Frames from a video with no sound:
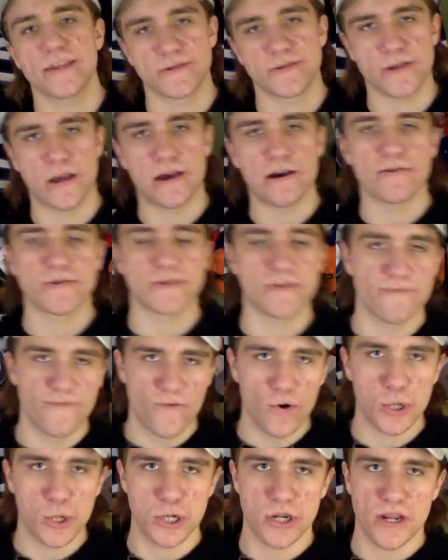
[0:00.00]
So it's
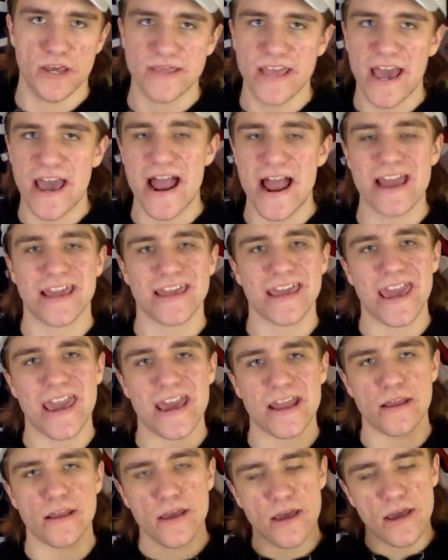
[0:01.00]
unfortunate that I
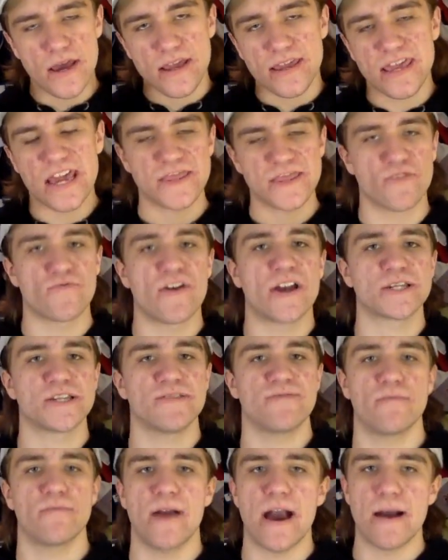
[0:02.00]
can't get the rest
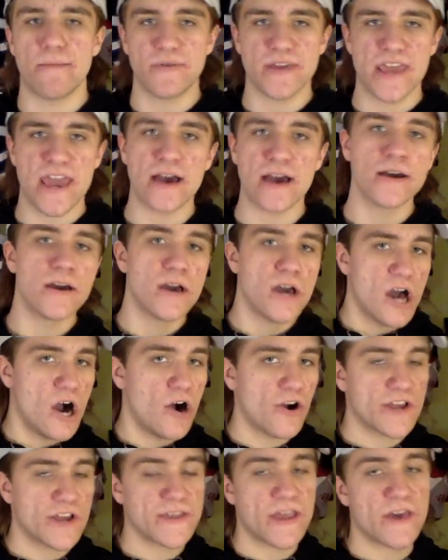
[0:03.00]
of them out. But yeah,
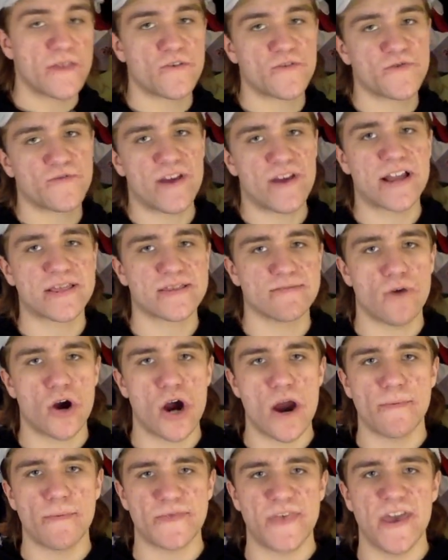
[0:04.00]
I'll get the other 3 out
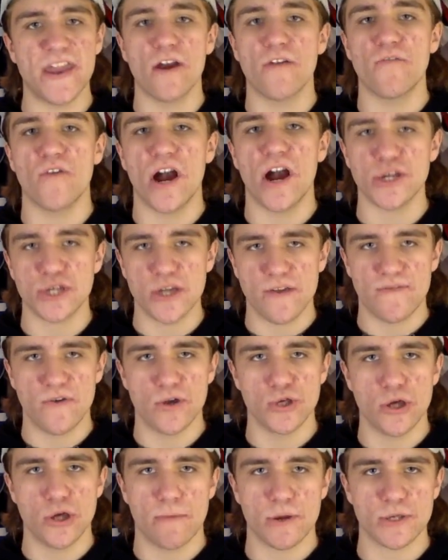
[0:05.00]
tomorrow. But thank you all for watching. If you
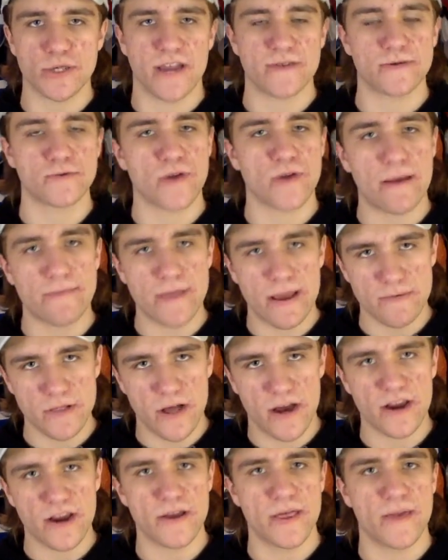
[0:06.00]
enjoyed, make sure to like, subscribe down below.
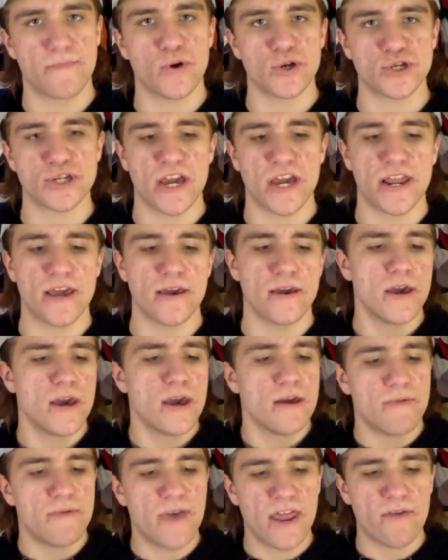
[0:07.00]
I really appreciate it.
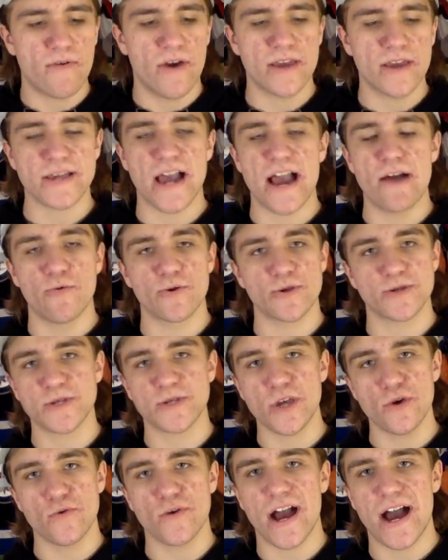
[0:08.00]
But anyways, I will see
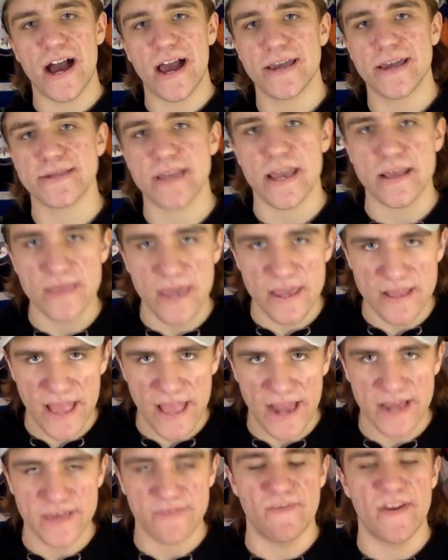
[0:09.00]
you guys in the
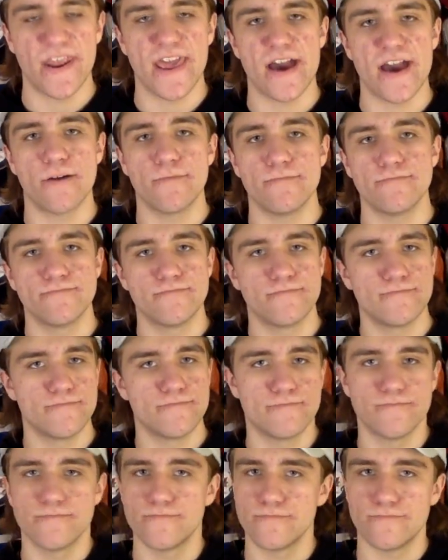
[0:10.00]
next video.
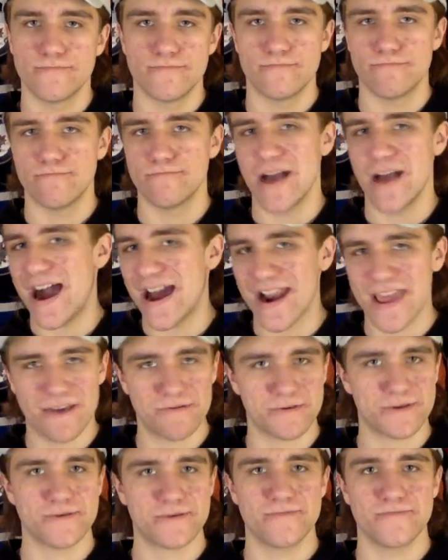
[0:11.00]

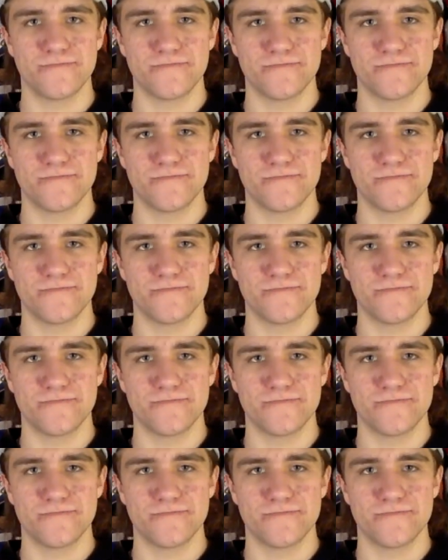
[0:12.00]
Adios.